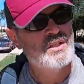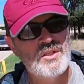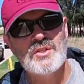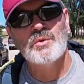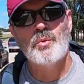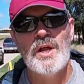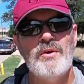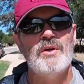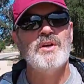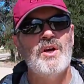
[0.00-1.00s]
So
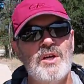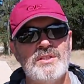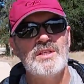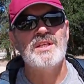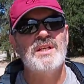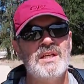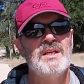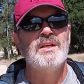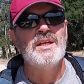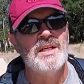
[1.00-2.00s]
whether or not
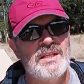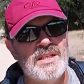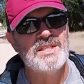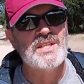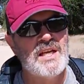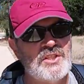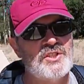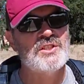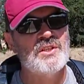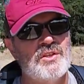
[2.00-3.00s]
in this
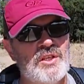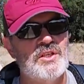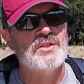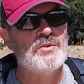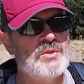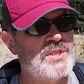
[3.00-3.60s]
section they're going to use